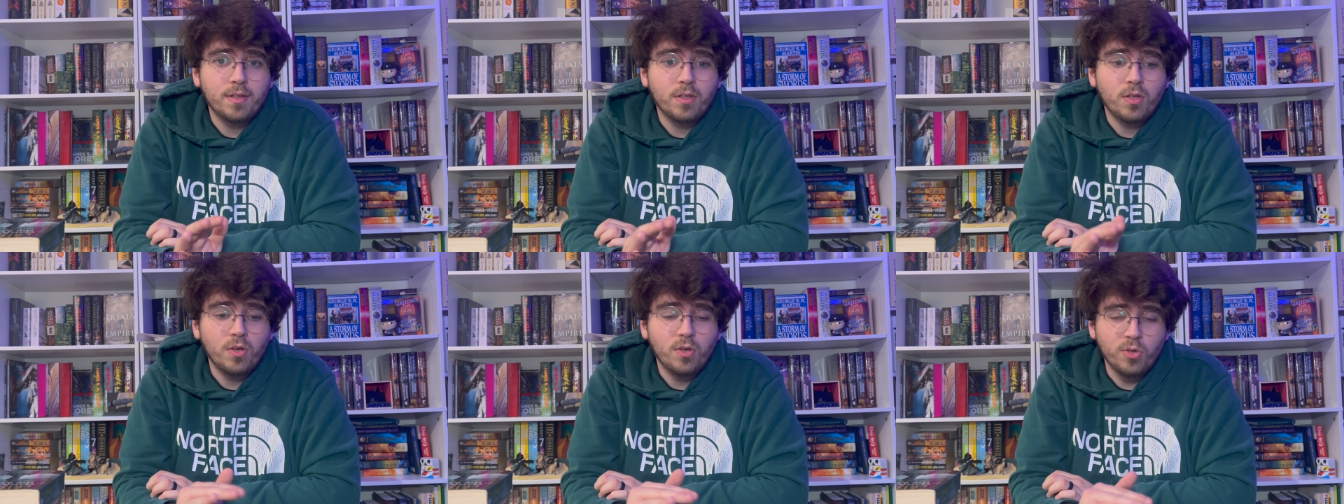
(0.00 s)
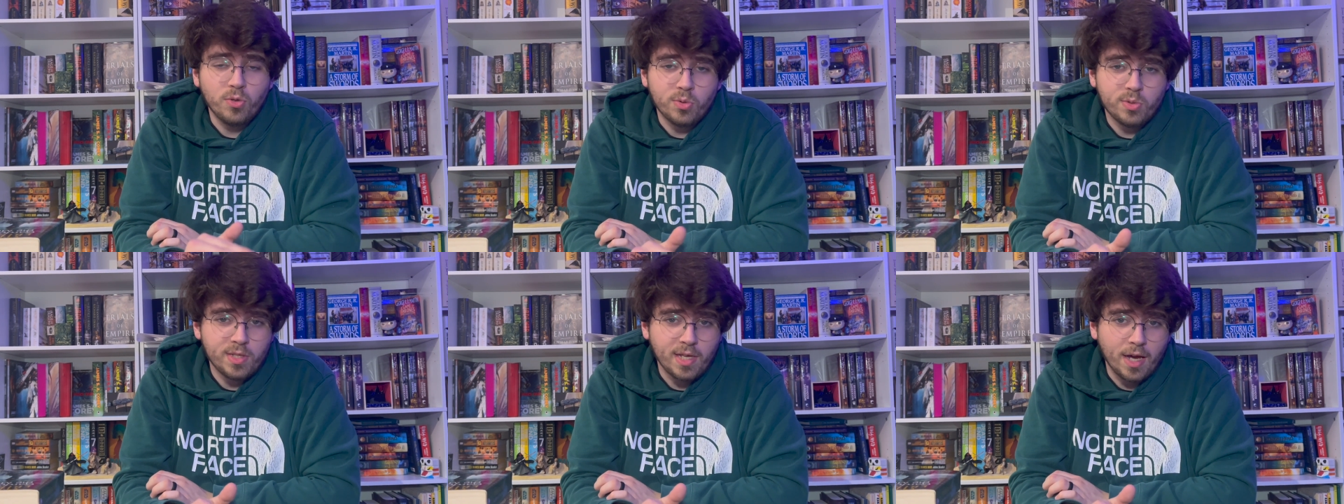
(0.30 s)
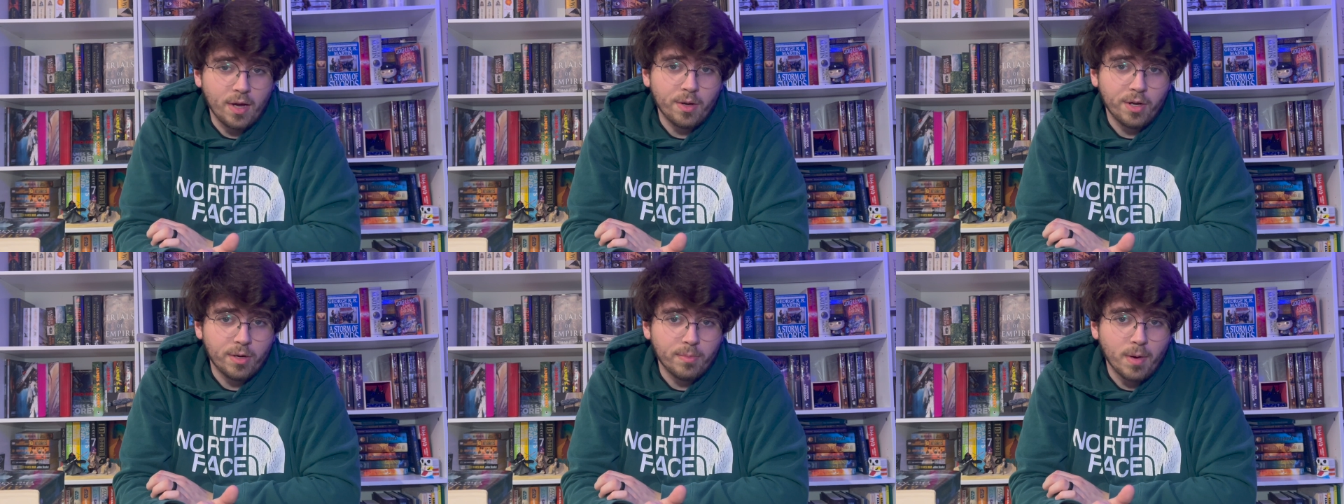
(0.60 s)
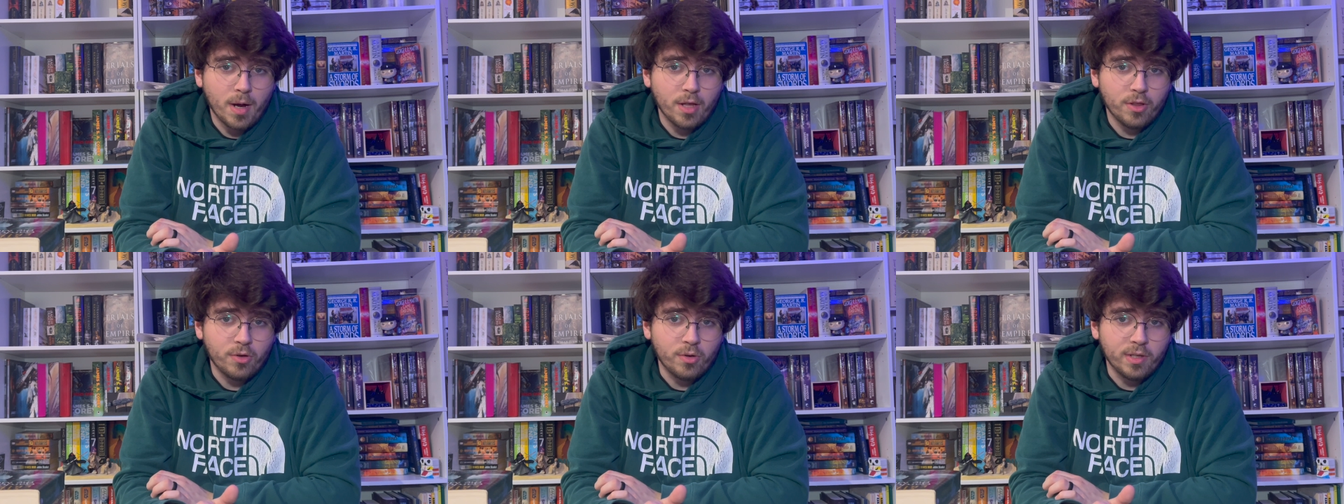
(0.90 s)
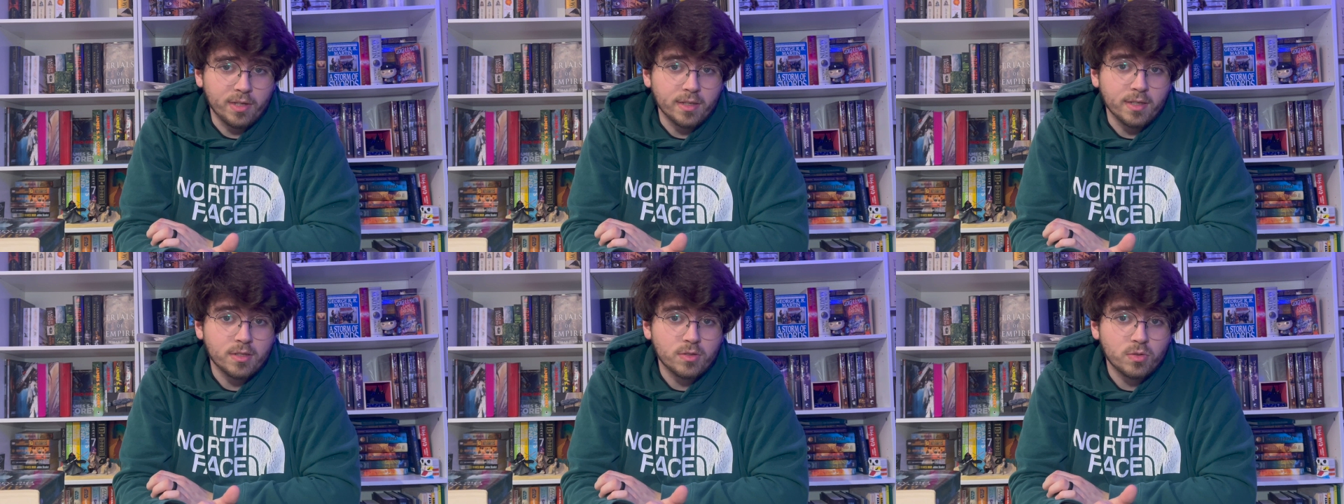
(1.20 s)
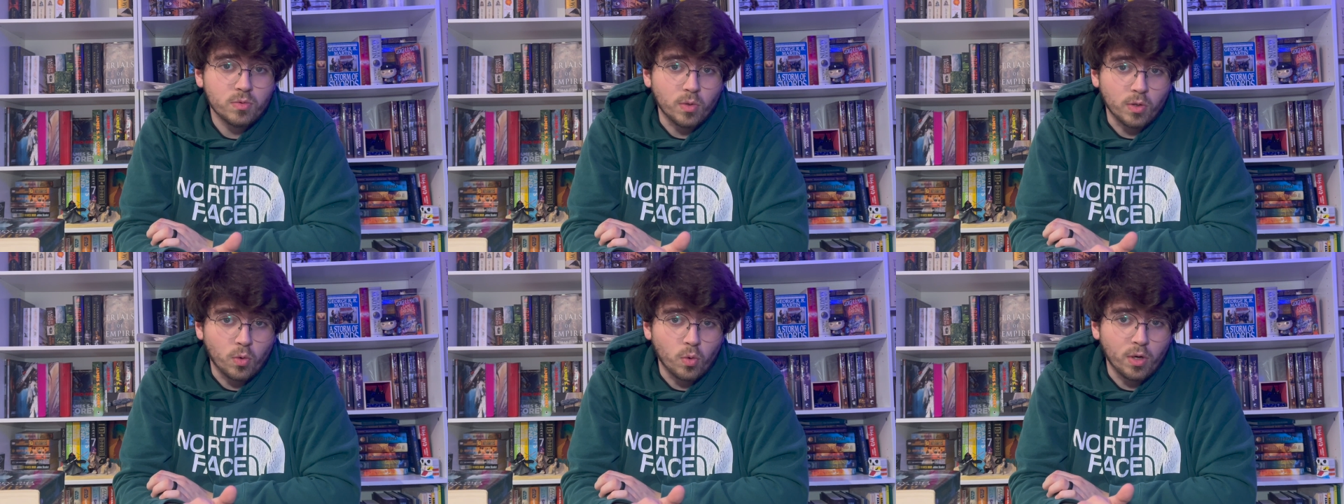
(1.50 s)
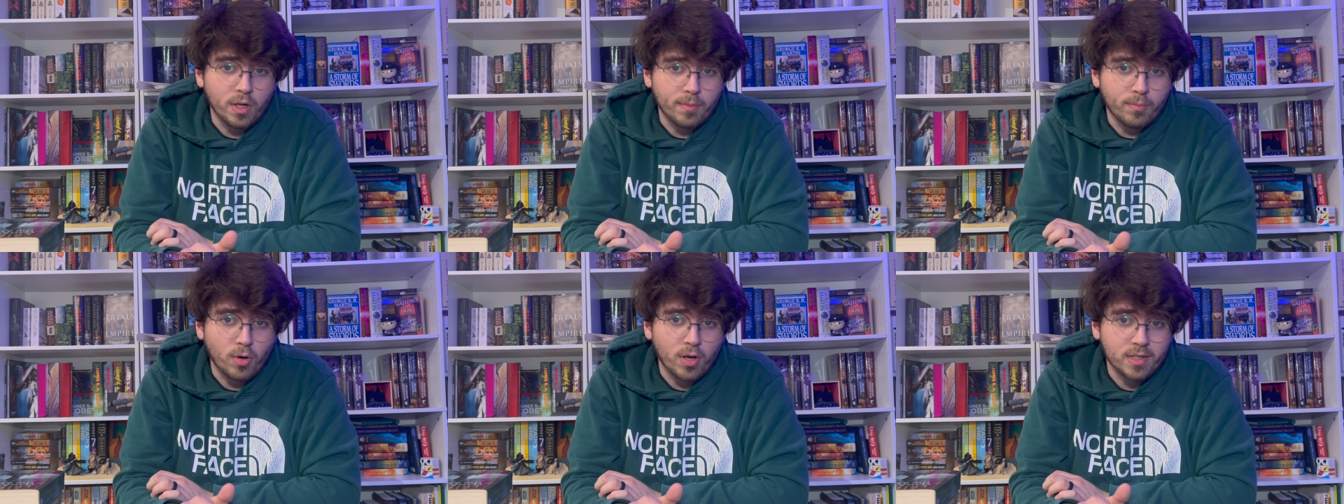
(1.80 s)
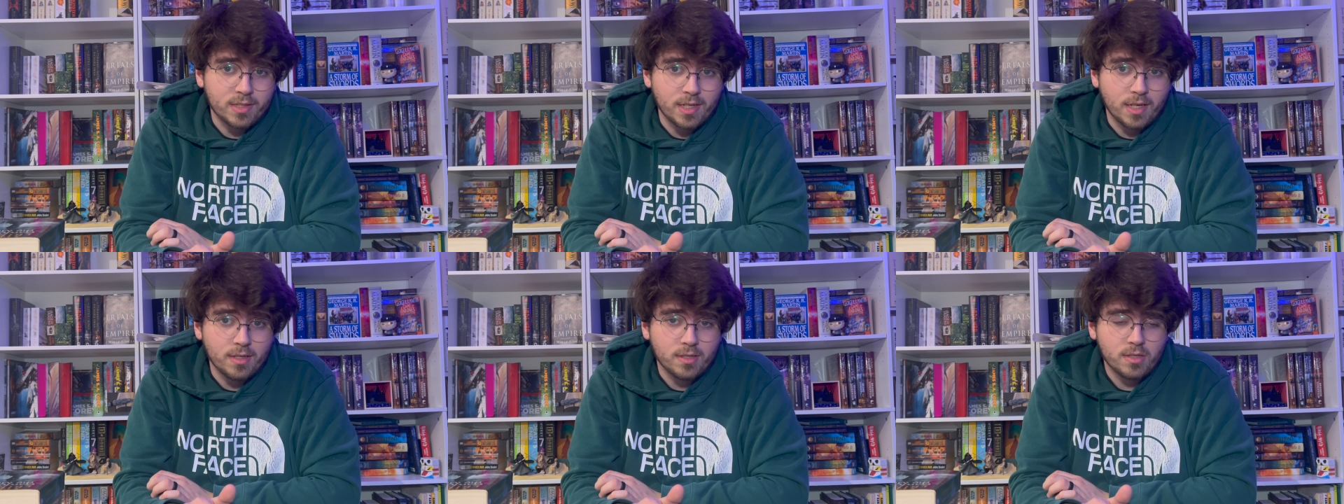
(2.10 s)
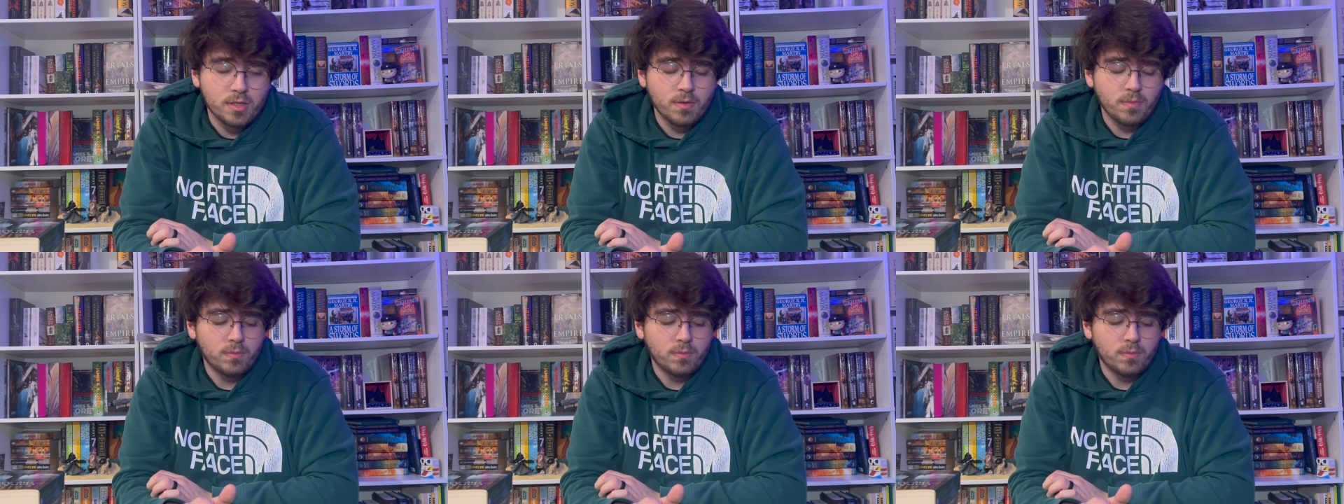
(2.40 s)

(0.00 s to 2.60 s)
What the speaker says: who you see out here bothering this recording process.